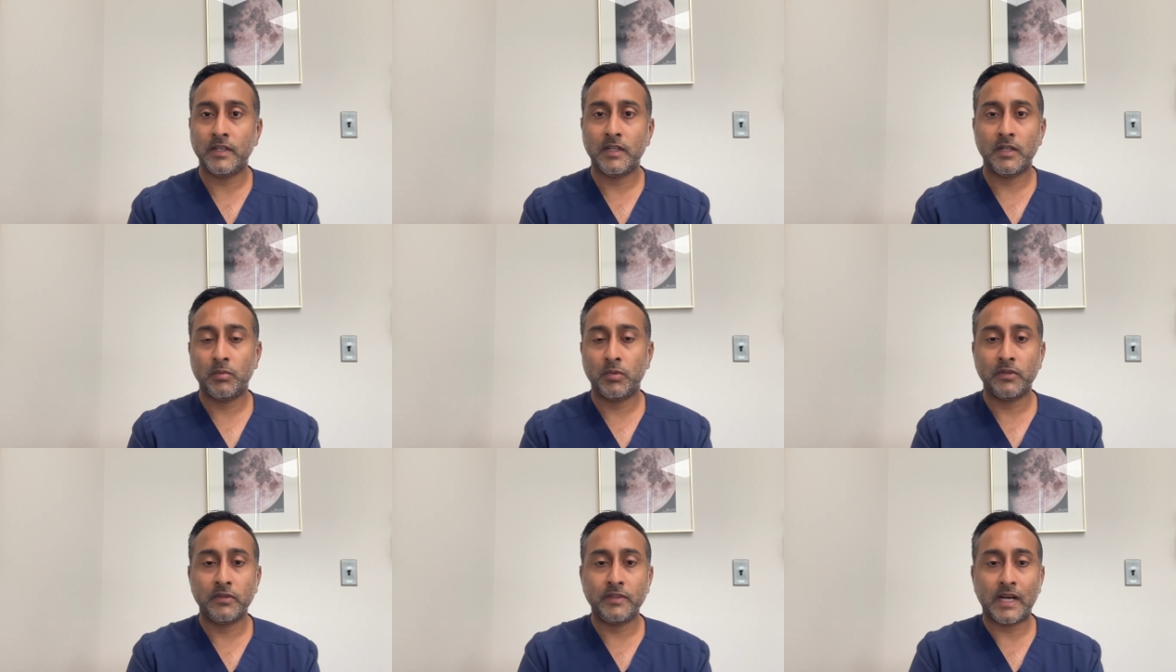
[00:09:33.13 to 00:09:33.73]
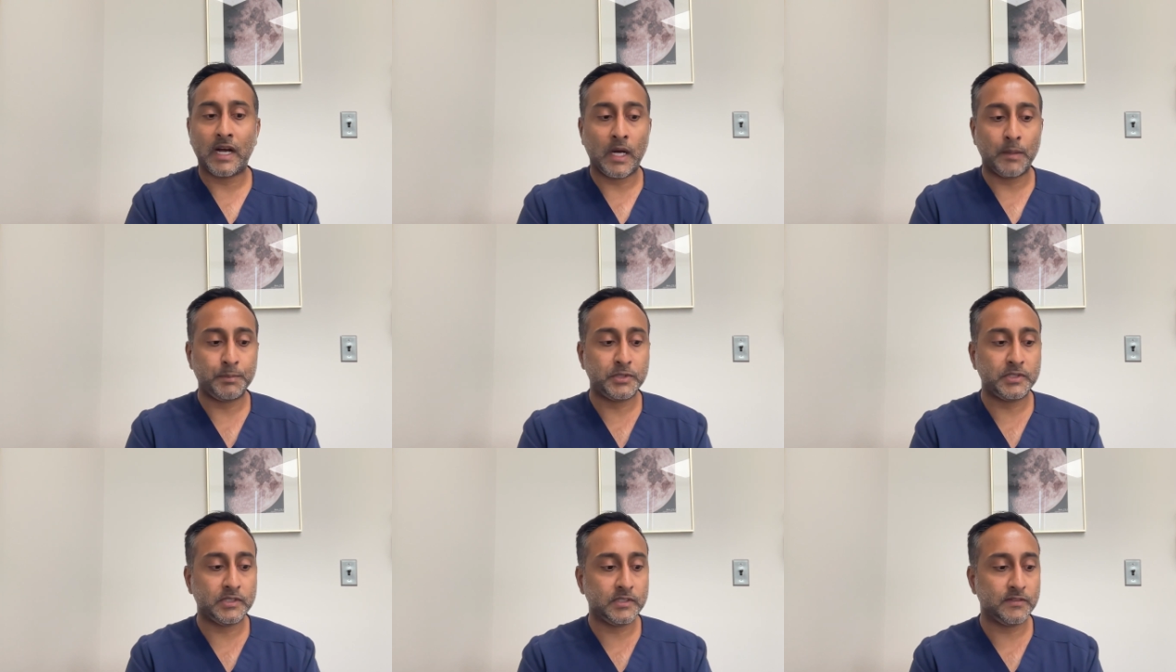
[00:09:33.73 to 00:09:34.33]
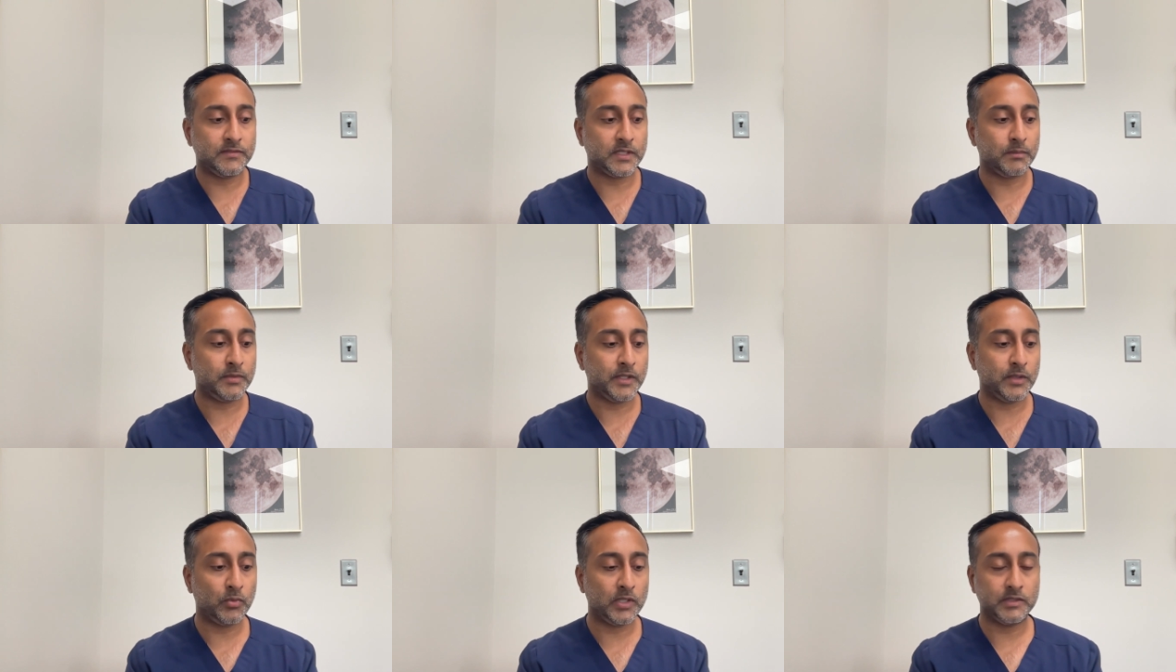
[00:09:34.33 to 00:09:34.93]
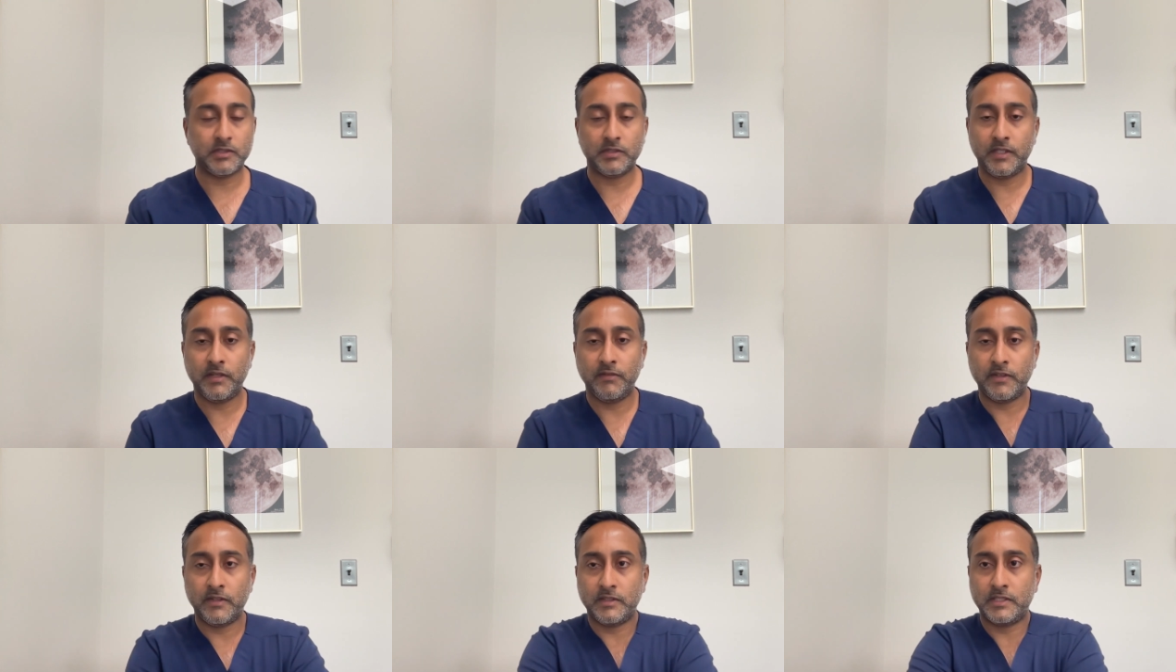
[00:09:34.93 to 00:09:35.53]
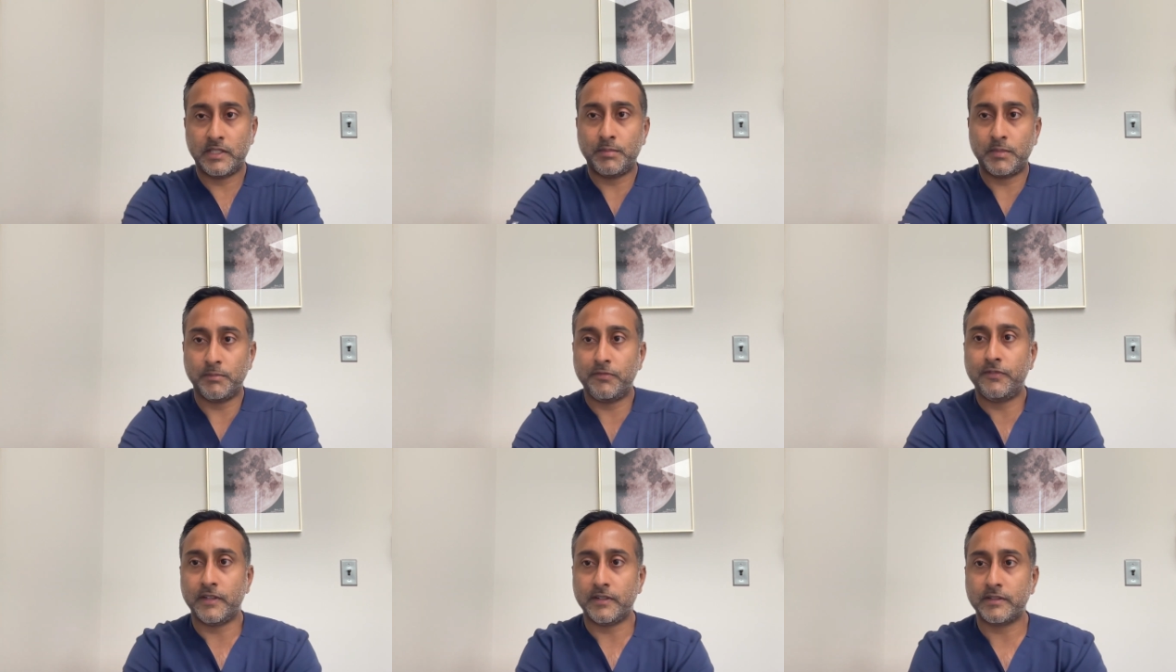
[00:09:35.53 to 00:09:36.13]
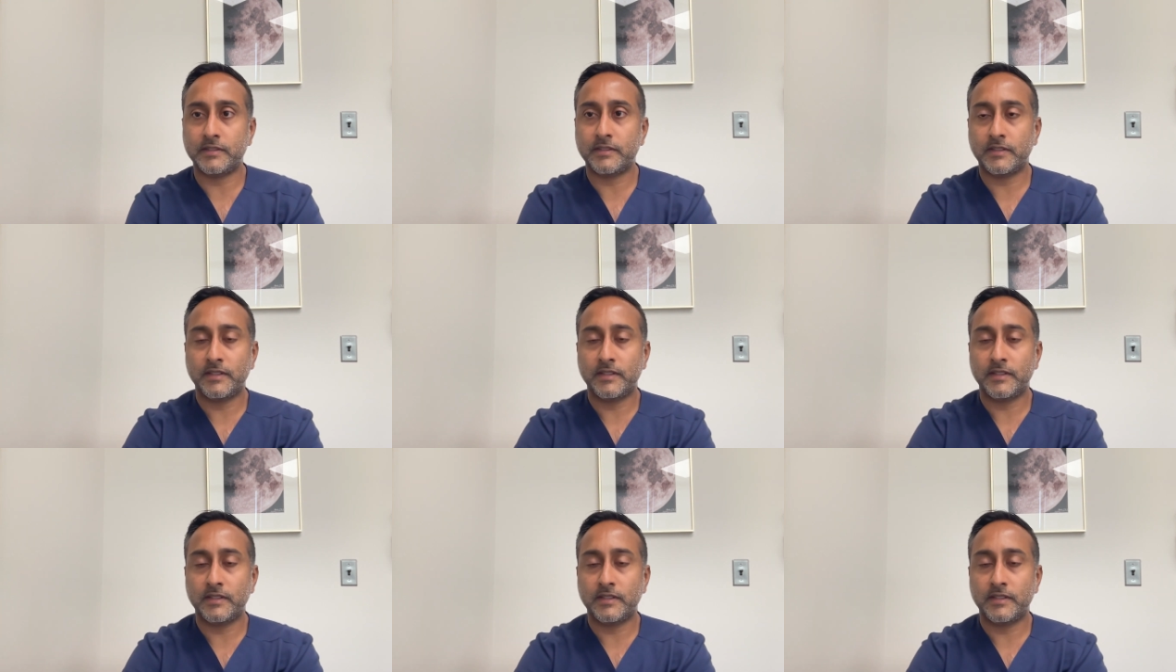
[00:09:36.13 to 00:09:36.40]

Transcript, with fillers: What are the options if somebody wants their deviated septum fixed?